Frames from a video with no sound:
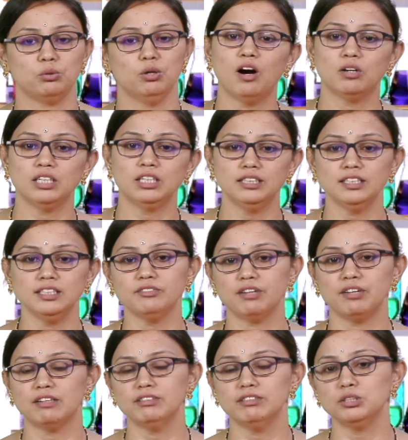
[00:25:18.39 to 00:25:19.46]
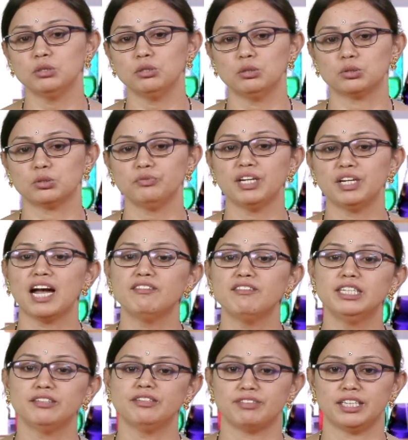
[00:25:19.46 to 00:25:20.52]
In this flowers also we have a
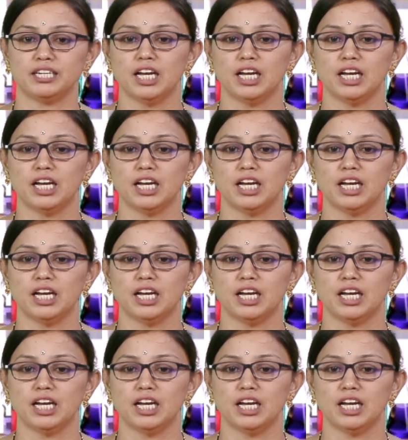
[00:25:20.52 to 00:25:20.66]
different,